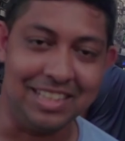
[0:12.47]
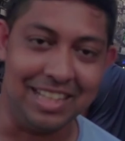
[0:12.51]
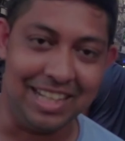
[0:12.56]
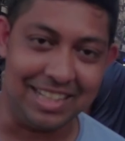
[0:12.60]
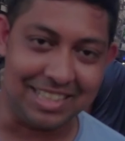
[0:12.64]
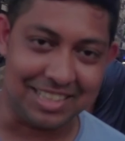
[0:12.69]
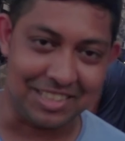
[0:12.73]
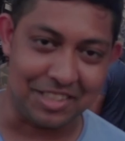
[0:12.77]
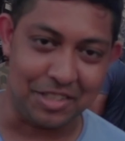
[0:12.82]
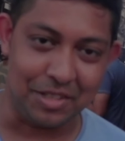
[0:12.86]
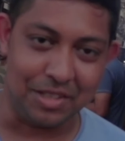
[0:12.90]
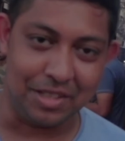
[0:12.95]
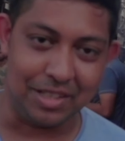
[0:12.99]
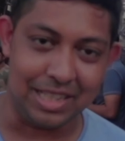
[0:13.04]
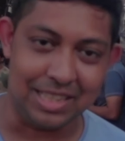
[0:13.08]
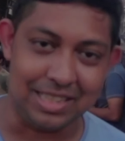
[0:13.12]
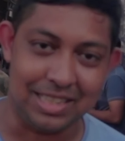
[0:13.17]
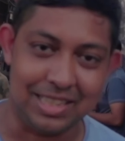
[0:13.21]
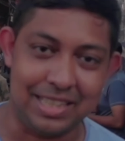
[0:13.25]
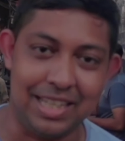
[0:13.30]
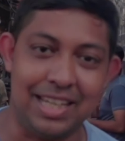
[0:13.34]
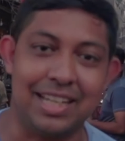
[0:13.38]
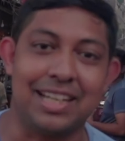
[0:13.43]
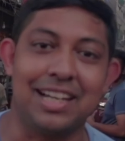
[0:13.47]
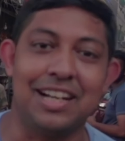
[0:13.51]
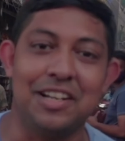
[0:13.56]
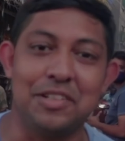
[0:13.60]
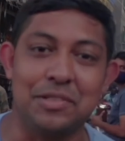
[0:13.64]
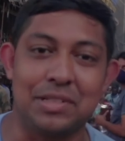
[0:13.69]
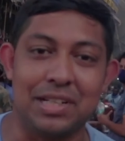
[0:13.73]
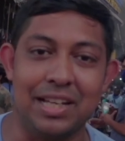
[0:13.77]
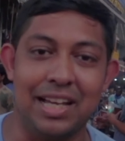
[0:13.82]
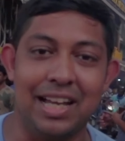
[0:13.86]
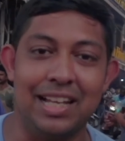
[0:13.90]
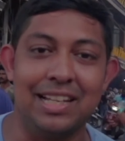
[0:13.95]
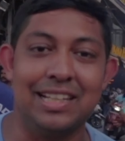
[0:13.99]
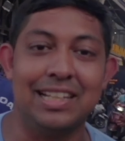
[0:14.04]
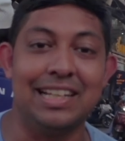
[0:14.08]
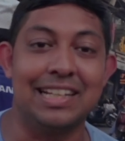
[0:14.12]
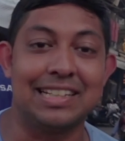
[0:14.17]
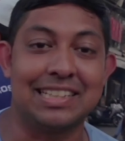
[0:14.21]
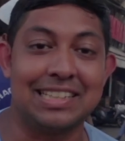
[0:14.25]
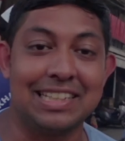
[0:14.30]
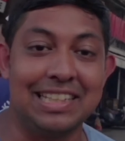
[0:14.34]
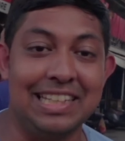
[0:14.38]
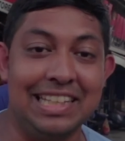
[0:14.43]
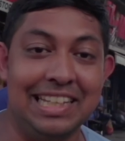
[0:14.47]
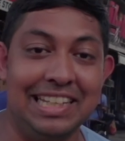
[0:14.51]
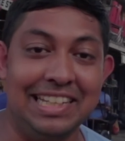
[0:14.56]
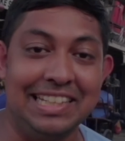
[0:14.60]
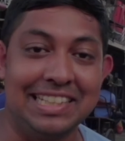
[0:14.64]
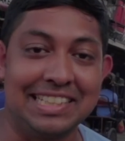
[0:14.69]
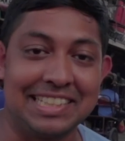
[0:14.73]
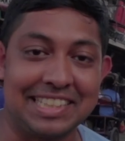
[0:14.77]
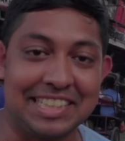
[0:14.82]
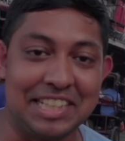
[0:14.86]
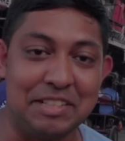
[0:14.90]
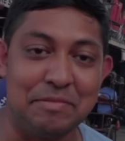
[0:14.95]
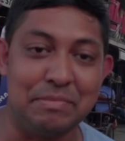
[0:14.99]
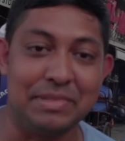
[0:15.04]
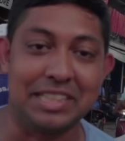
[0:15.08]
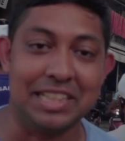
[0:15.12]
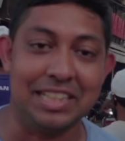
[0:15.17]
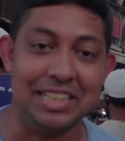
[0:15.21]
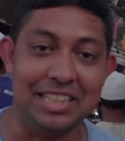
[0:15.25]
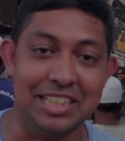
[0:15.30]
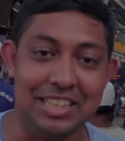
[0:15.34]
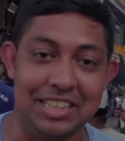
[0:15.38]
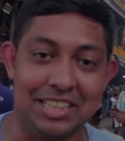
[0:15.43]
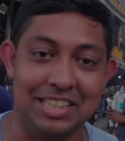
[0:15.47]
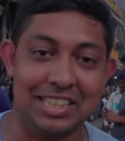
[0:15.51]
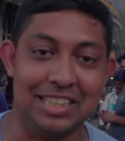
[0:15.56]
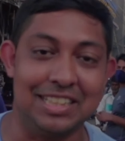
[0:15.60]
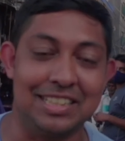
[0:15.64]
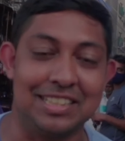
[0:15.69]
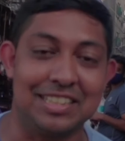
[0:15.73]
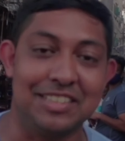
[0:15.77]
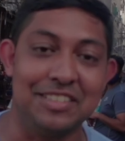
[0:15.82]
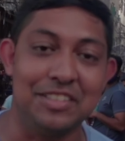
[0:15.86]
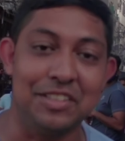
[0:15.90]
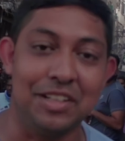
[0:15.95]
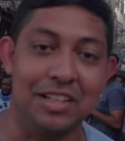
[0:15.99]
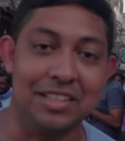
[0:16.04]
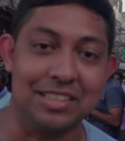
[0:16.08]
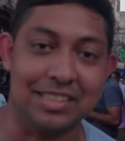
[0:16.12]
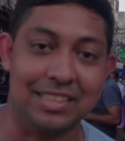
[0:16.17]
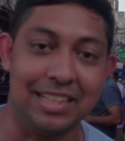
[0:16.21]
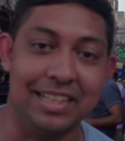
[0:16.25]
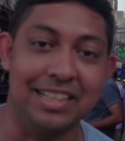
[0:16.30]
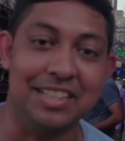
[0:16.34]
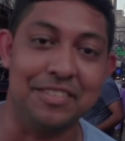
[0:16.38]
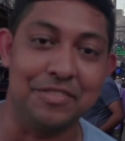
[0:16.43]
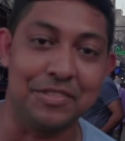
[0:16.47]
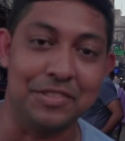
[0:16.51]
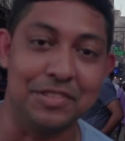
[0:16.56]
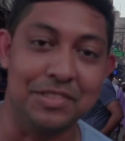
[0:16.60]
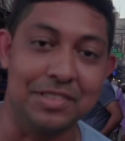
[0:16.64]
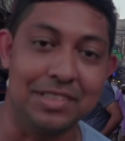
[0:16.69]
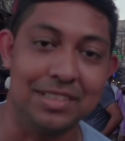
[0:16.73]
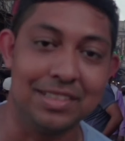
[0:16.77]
Let's go in and check out and let's eat some delicious not Delhi food.